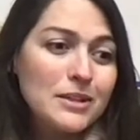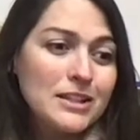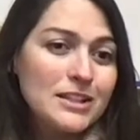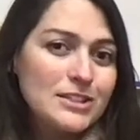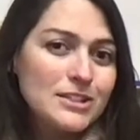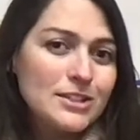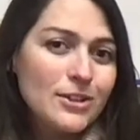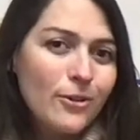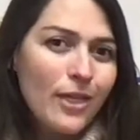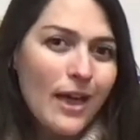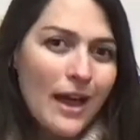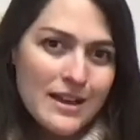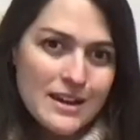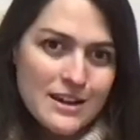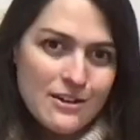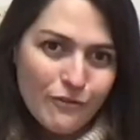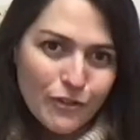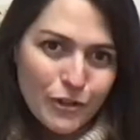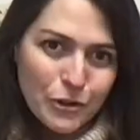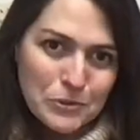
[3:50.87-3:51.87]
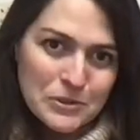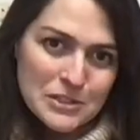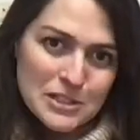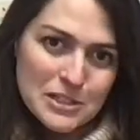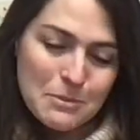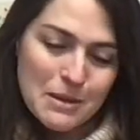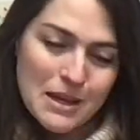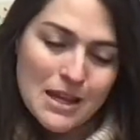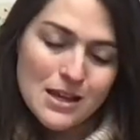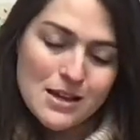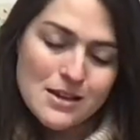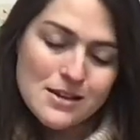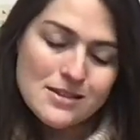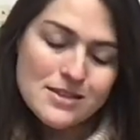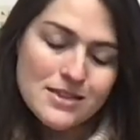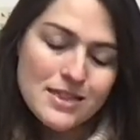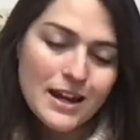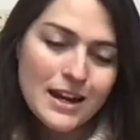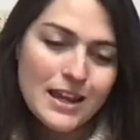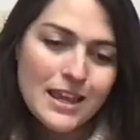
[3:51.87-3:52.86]
So that influenced me.
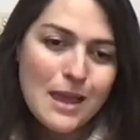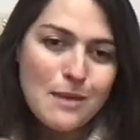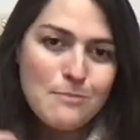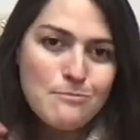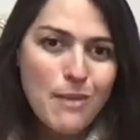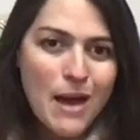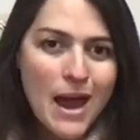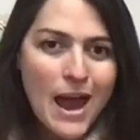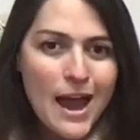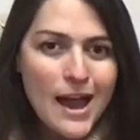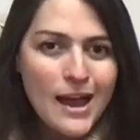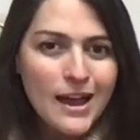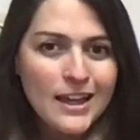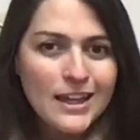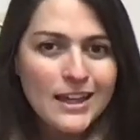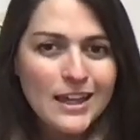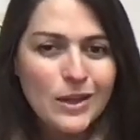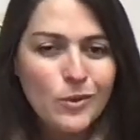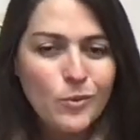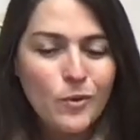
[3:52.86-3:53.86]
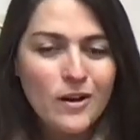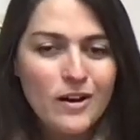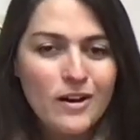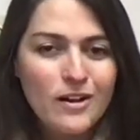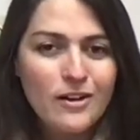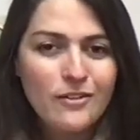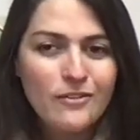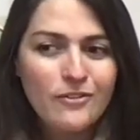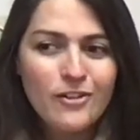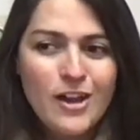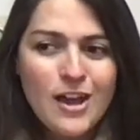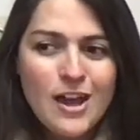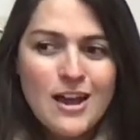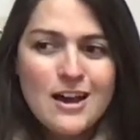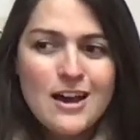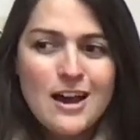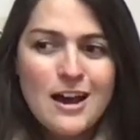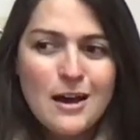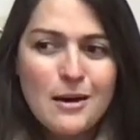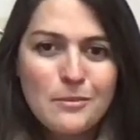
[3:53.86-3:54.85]
Then I came back, and one of
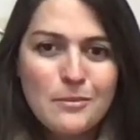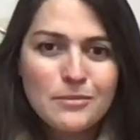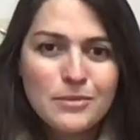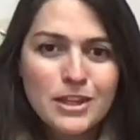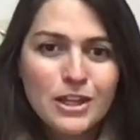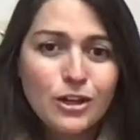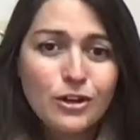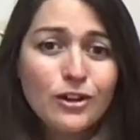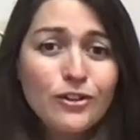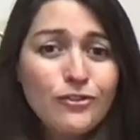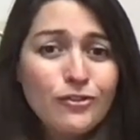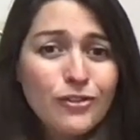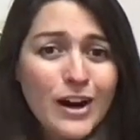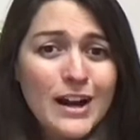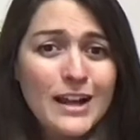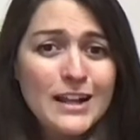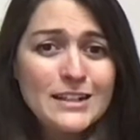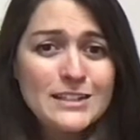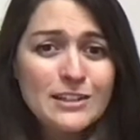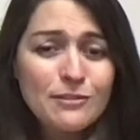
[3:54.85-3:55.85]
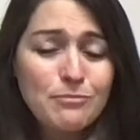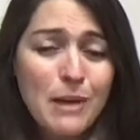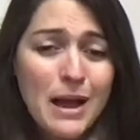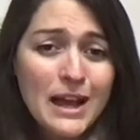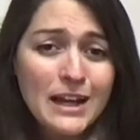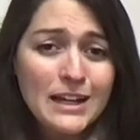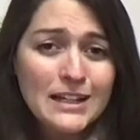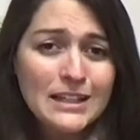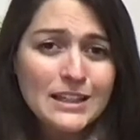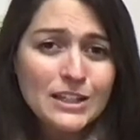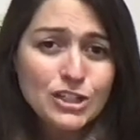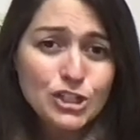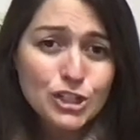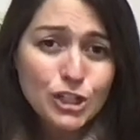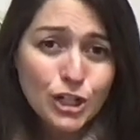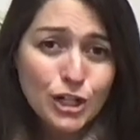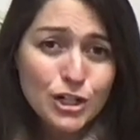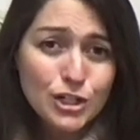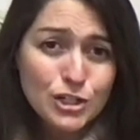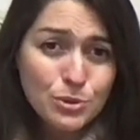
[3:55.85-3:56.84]
the good friends of mine in the
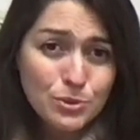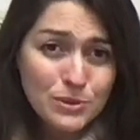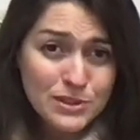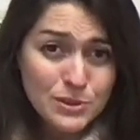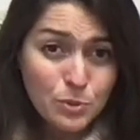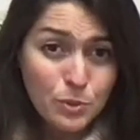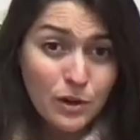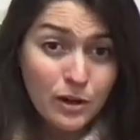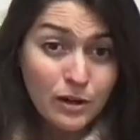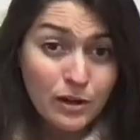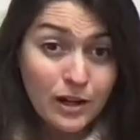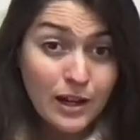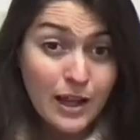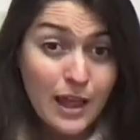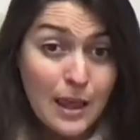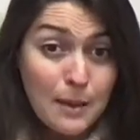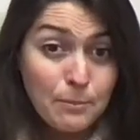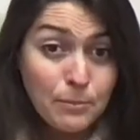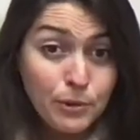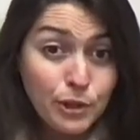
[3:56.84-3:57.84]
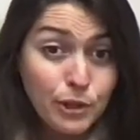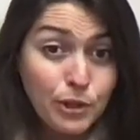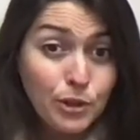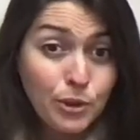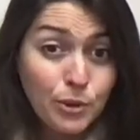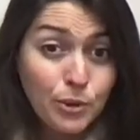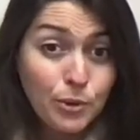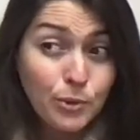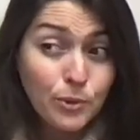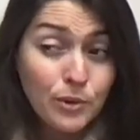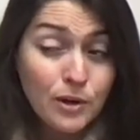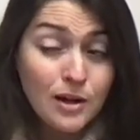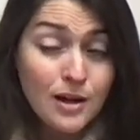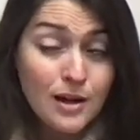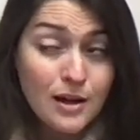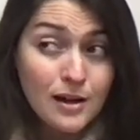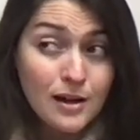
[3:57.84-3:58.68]
church was wearing a blue